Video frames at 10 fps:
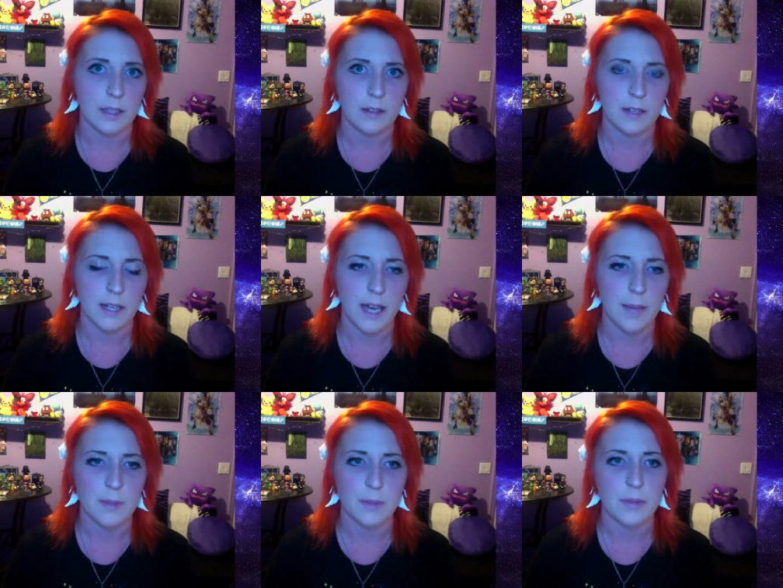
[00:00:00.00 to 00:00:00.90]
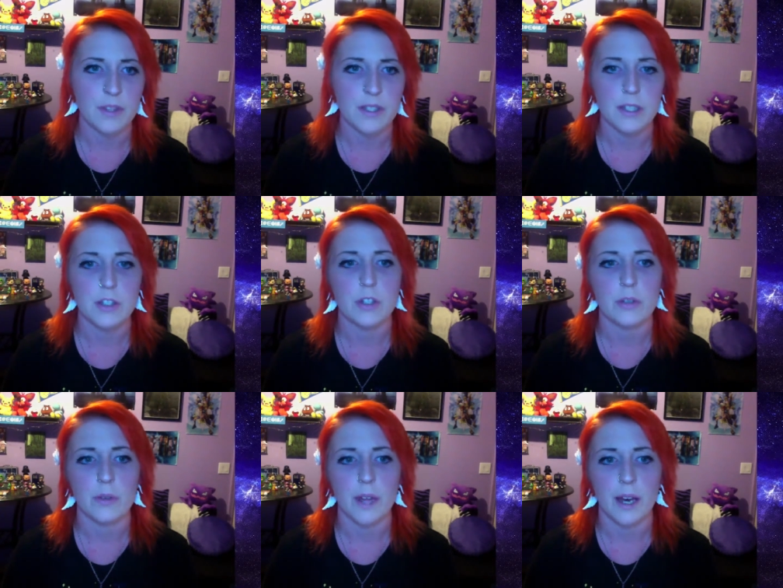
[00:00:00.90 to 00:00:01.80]
that came to me with this
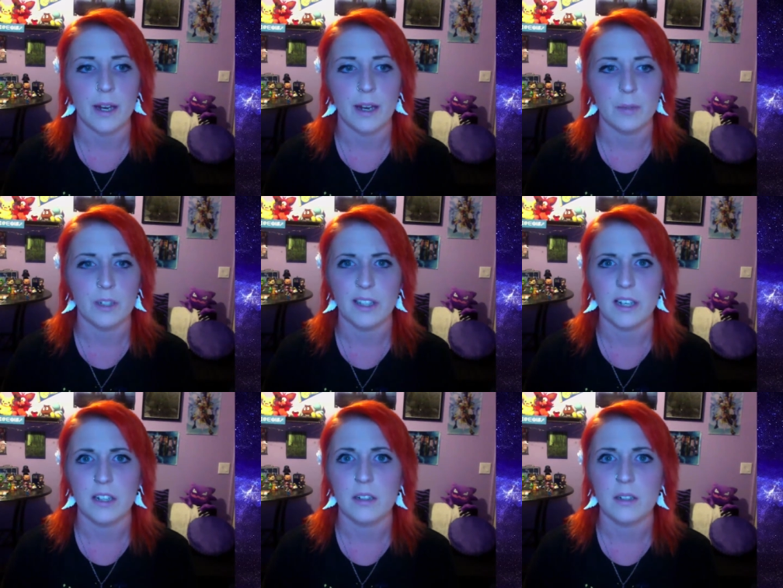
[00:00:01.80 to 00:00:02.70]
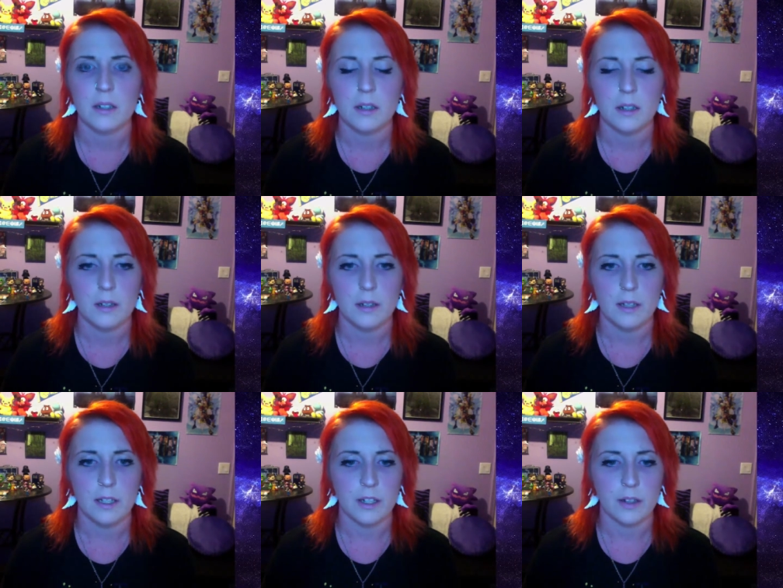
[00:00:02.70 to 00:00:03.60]
issue that I wouldn't care,
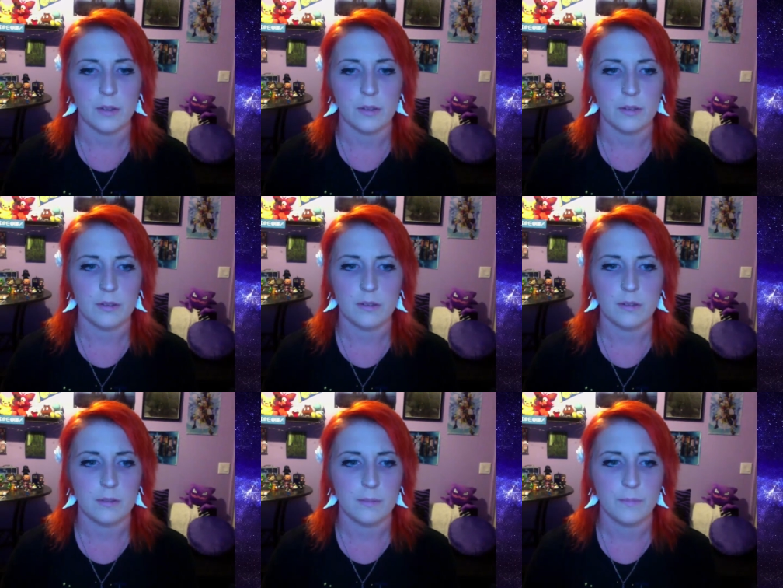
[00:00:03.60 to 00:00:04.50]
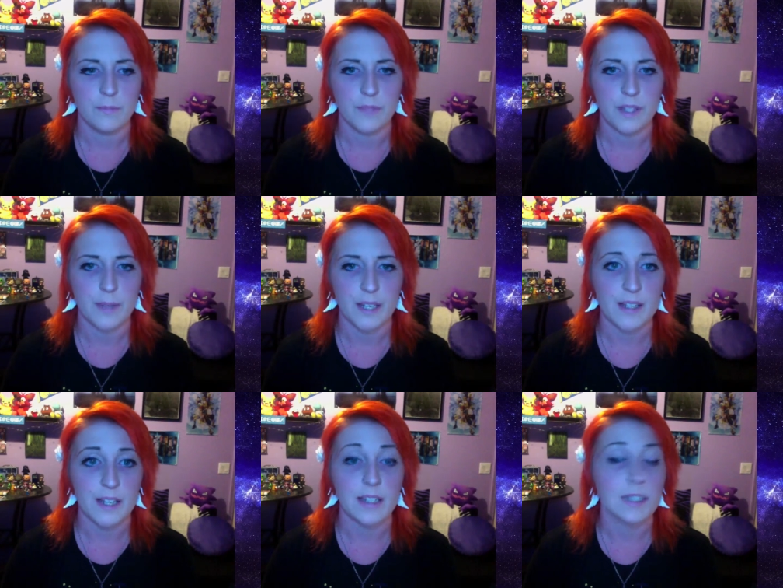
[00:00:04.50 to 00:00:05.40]
you know,
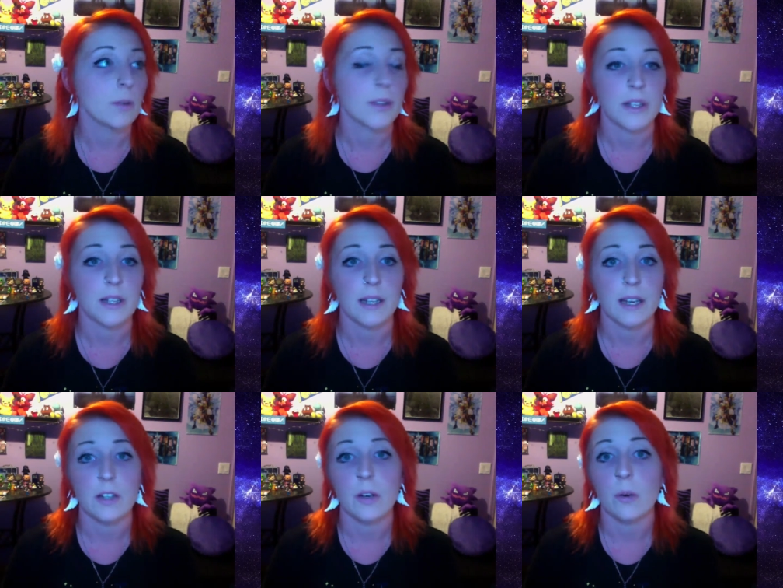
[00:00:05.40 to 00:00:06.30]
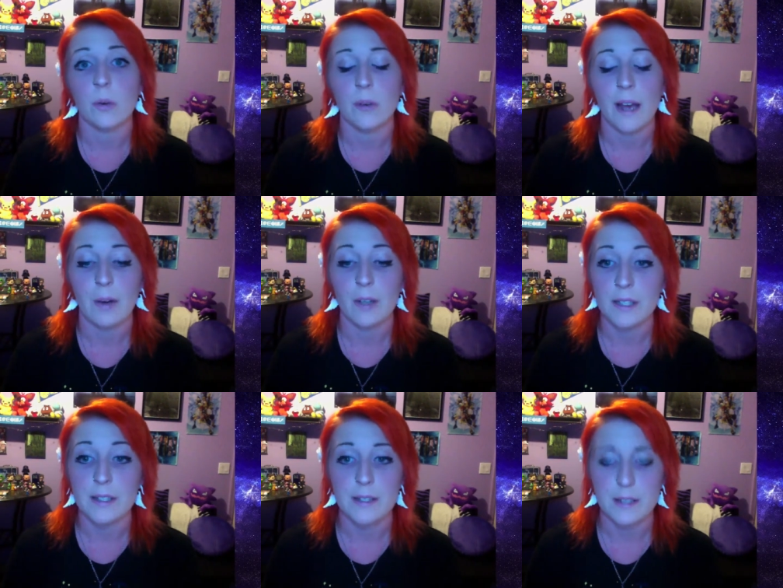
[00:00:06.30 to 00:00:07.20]
because I deal with it and I know how it
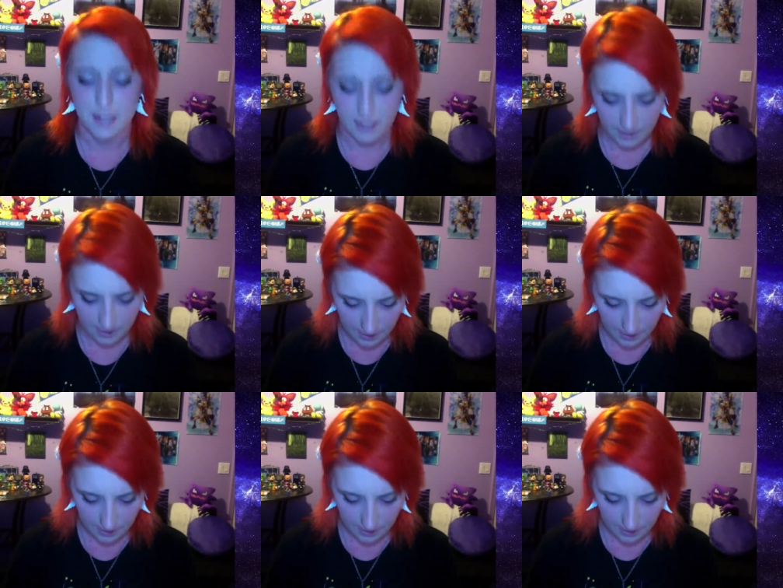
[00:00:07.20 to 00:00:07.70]
is. And,